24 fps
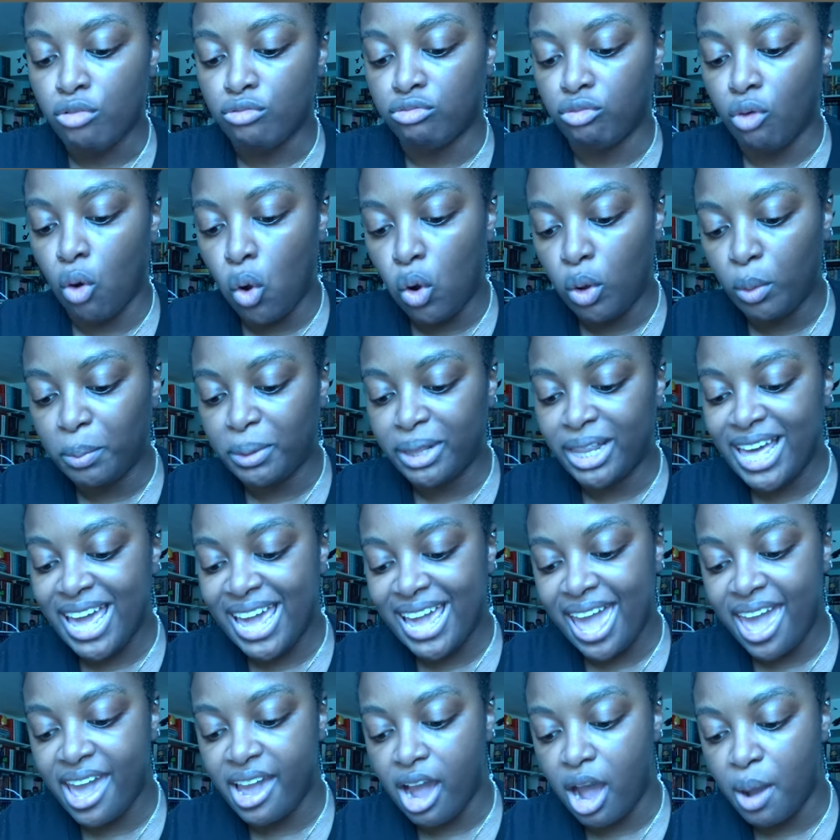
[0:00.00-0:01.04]

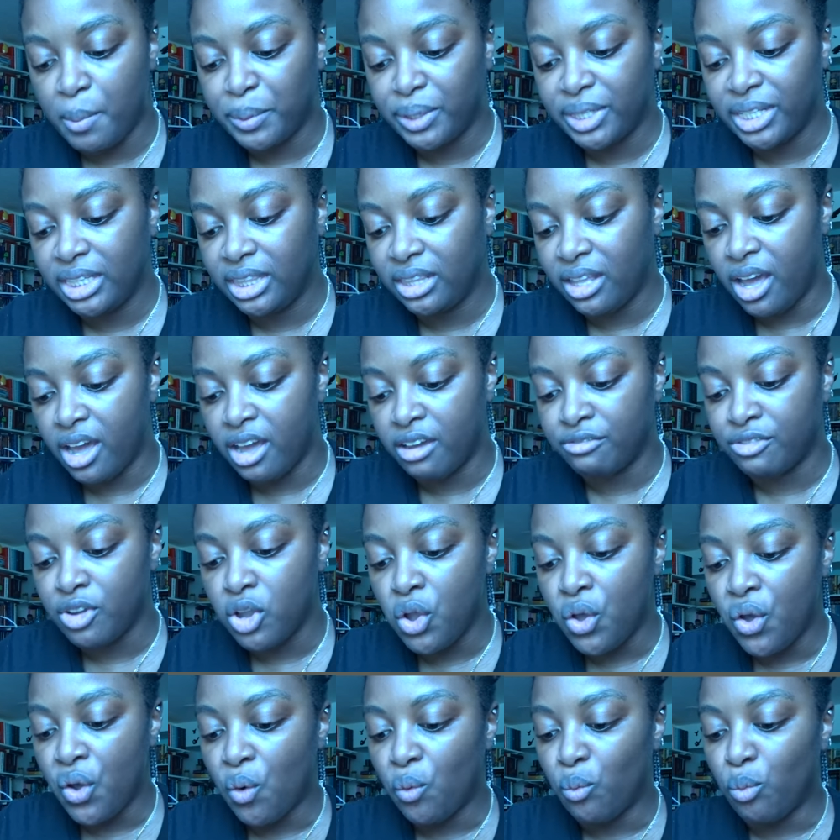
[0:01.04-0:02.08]
Role-playing a couple in love
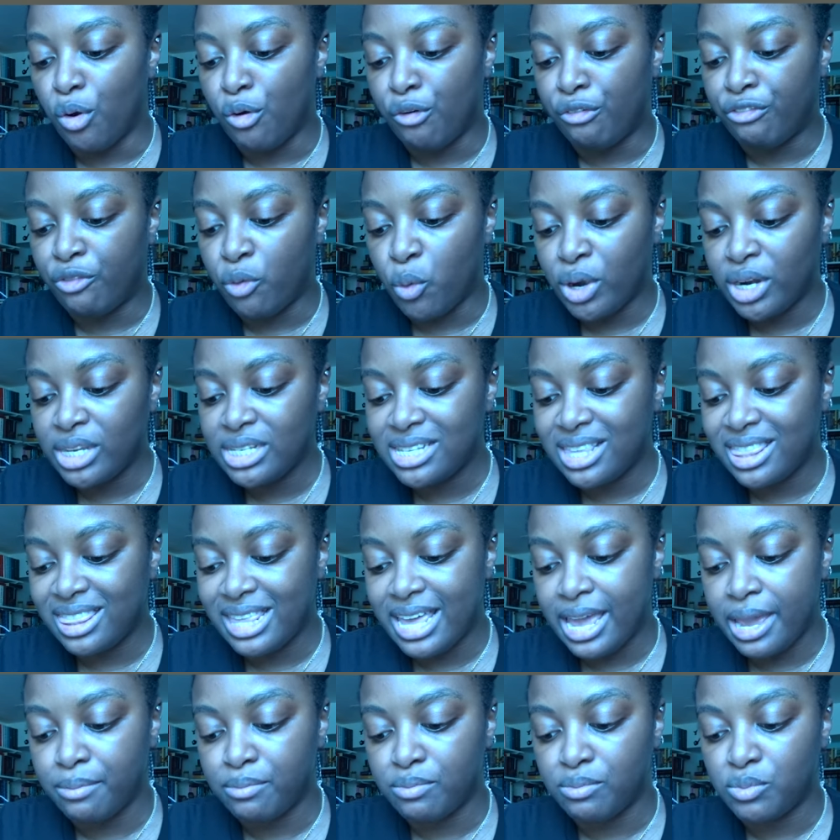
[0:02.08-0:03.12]
will force
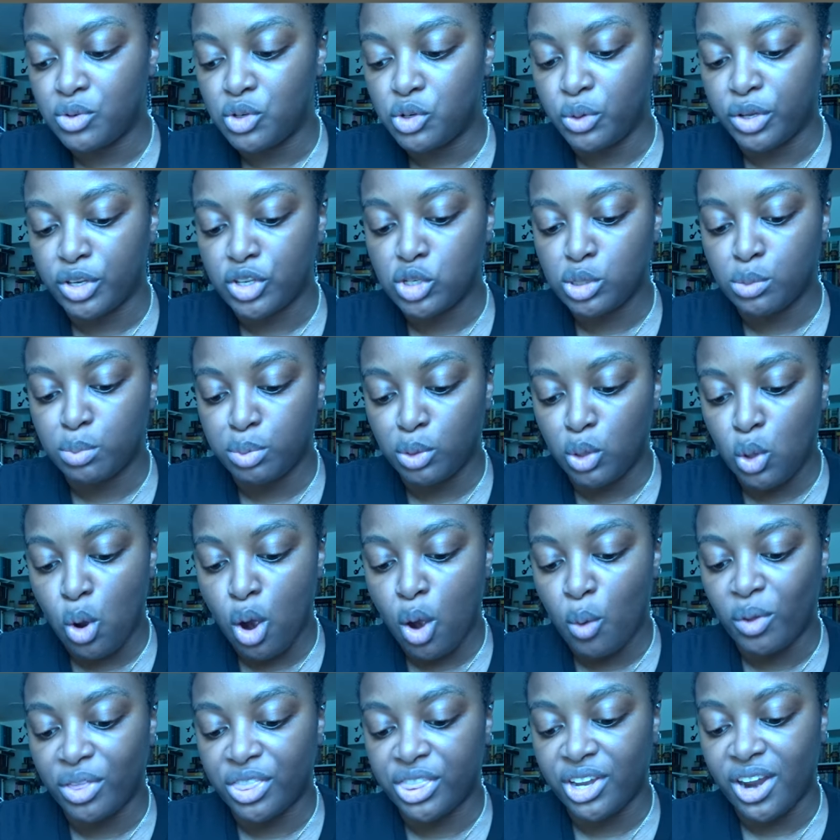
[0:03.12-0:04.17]
them to
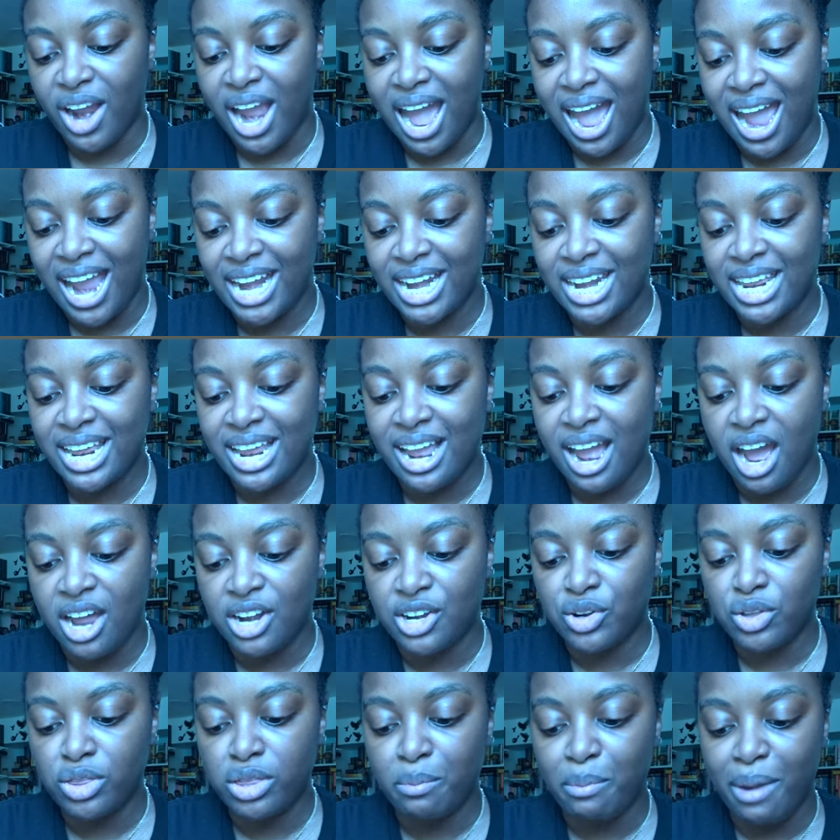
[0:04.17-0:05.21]
explore what they're hiding
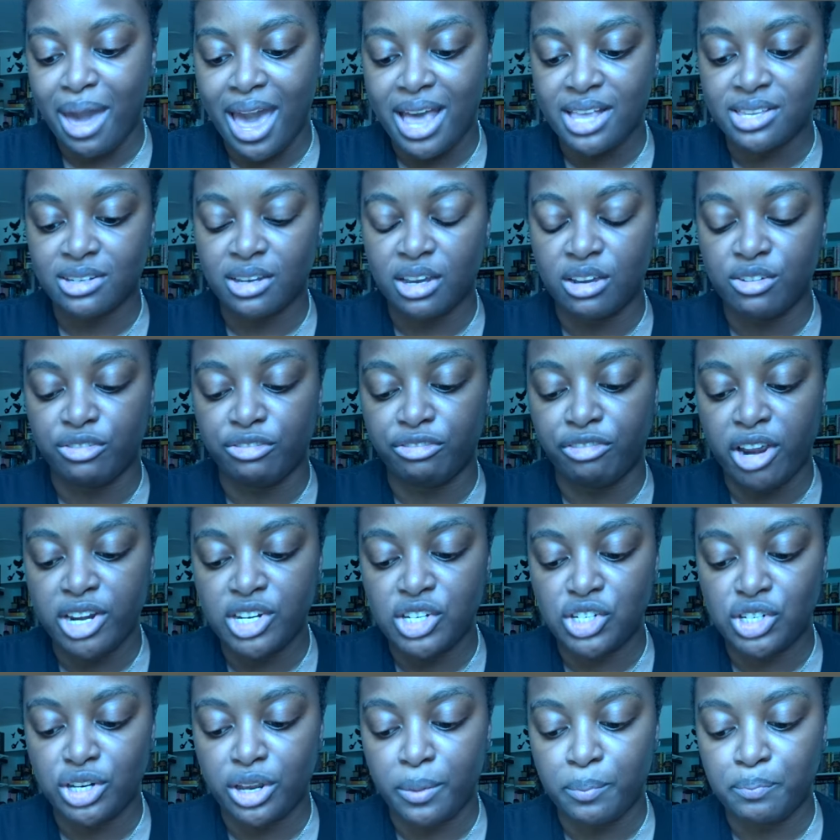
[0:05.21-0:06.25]
under the mask of
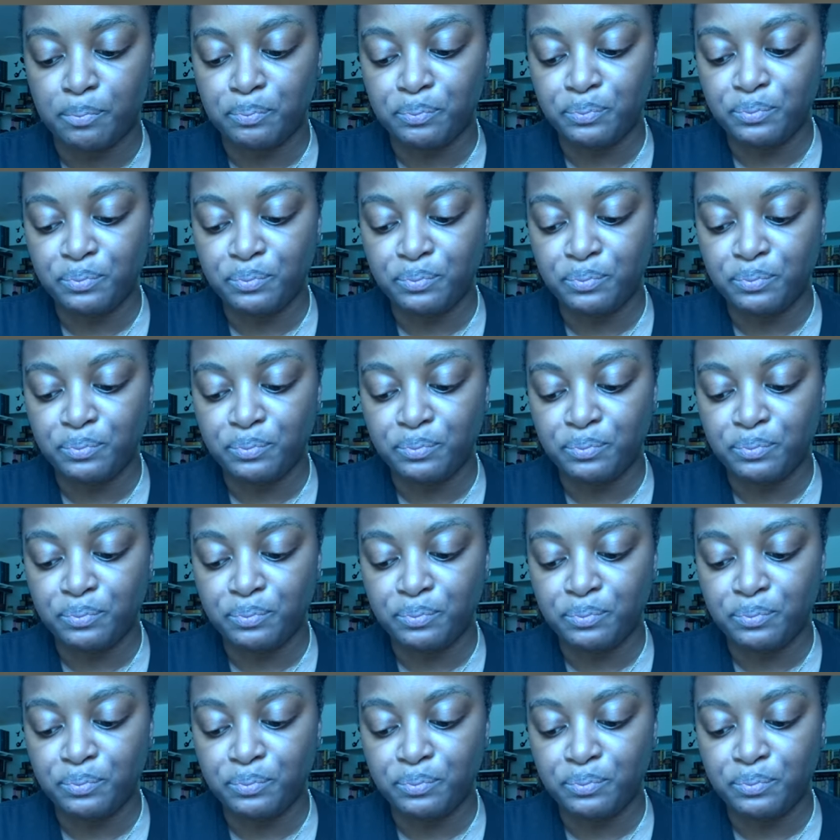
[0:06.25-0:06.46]
friendship.